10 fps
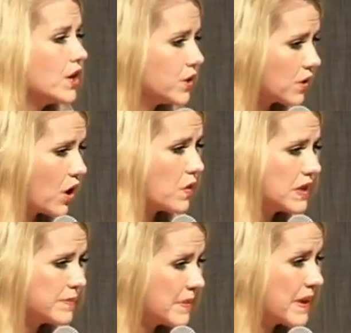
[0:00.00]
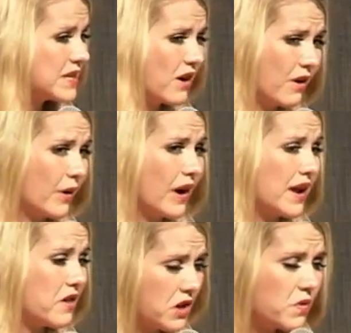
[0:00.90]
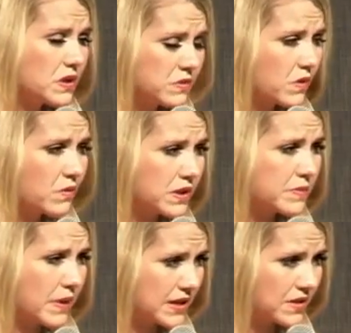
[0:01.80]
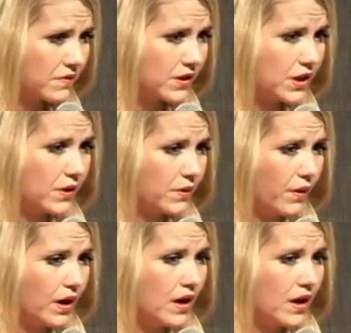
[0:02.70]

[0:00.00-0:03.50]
you'll always be my daughter, and I'll always want what's best for you.